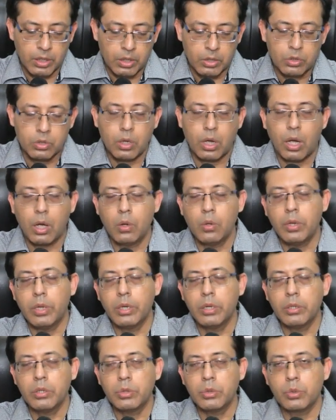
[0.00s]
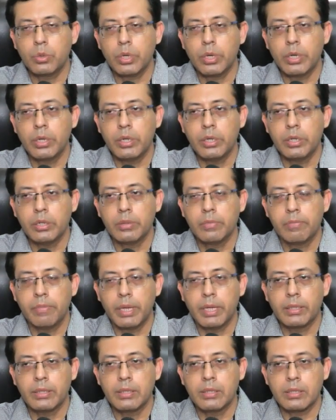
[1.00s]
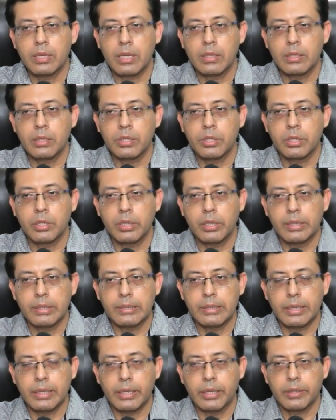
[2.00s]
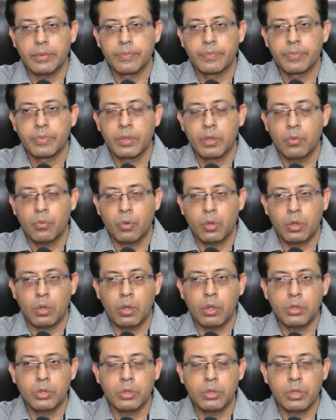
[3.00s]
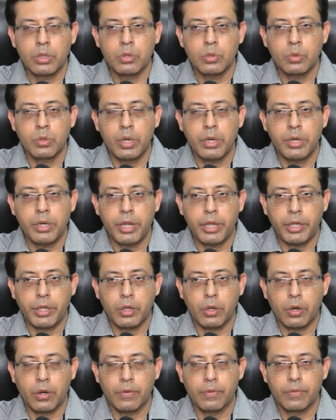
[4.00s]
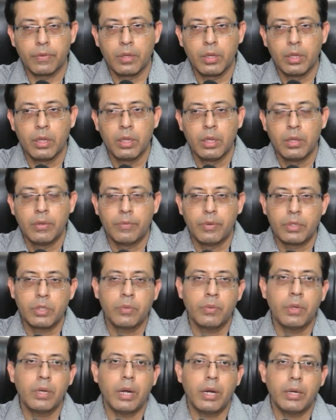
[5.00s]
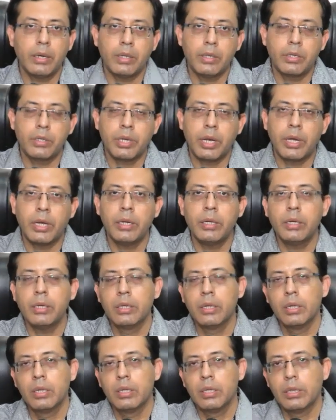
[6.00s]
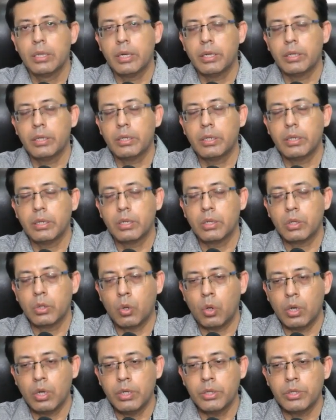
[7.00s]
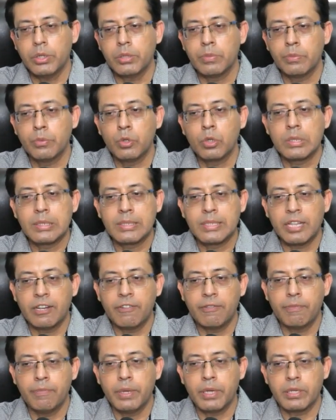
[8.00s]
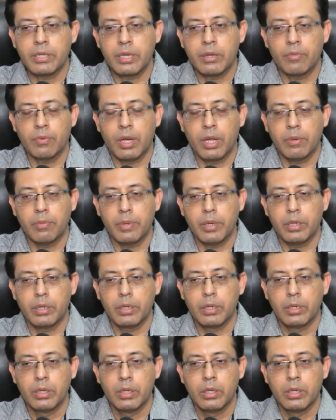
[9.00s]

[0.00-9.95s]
So how can a student make this transition easily? What all should a student take care of? First of all, understand that college is more self-based environment.